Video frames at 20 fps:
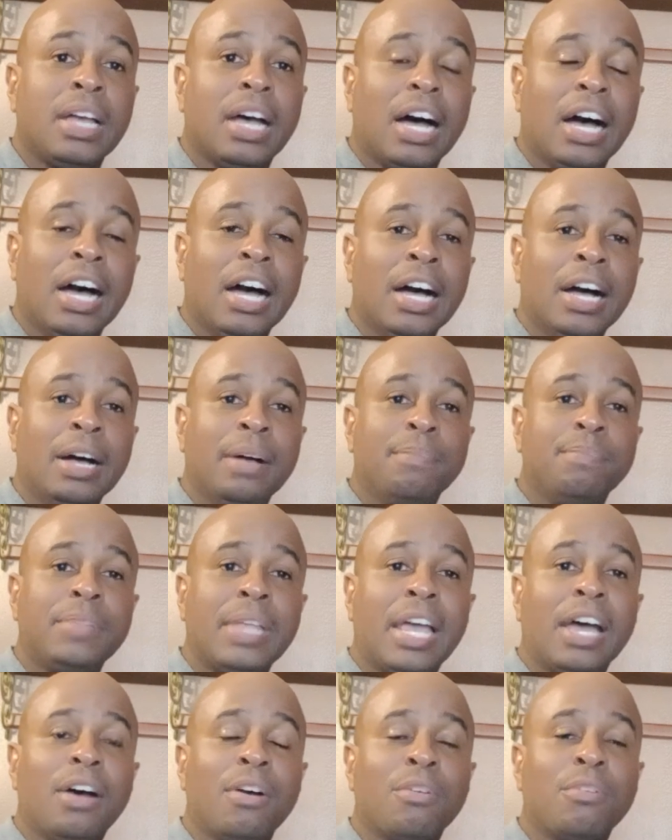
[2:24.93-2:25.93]

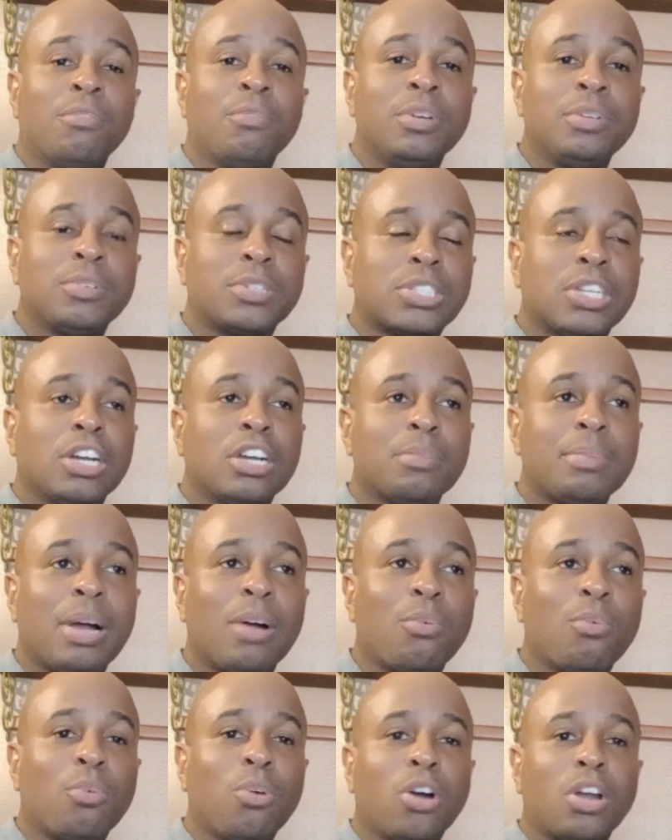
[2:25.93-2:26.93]
Now, when we're talking
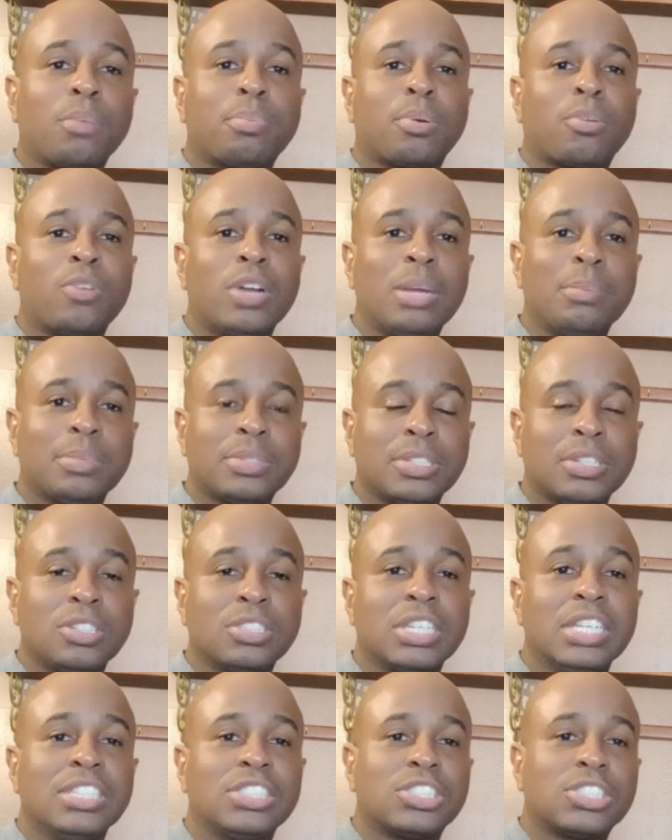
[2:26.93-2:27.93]
about water
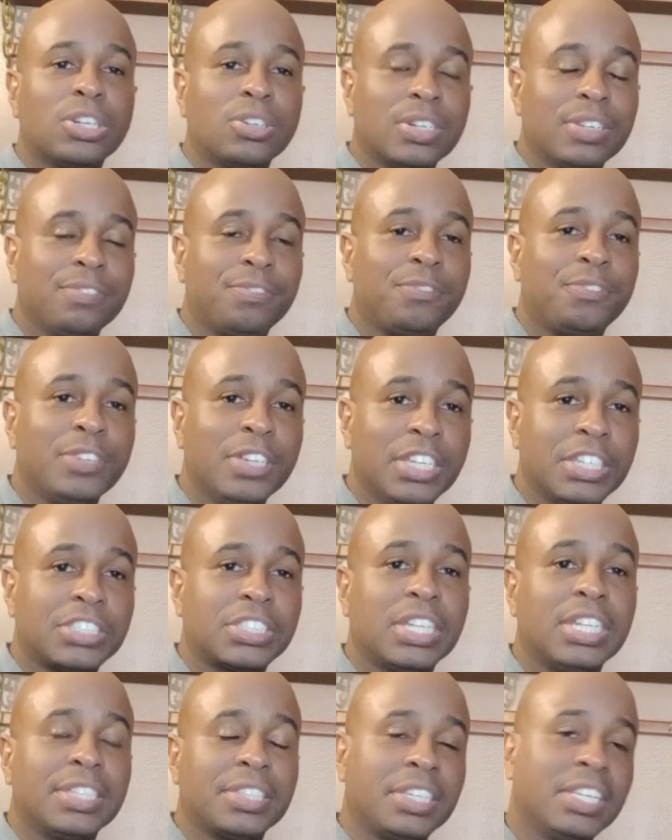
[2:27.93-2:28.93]
parameters in certain fish
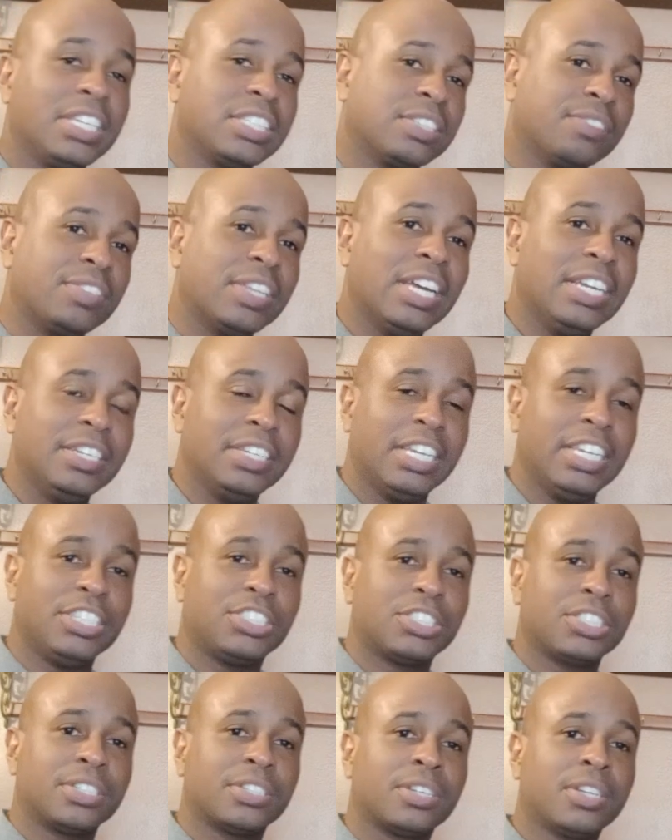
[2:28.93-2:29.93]
and things of that
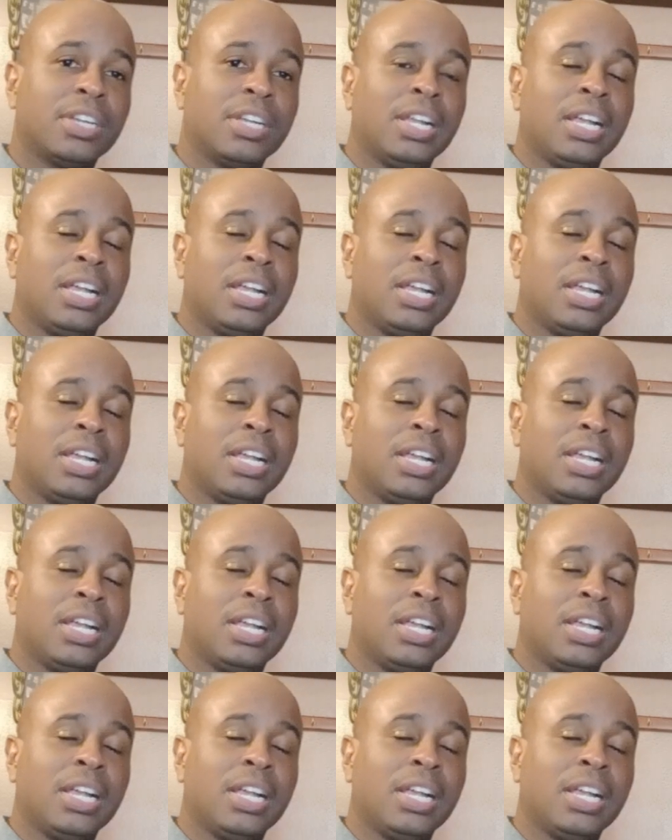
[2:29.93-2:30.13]
nature,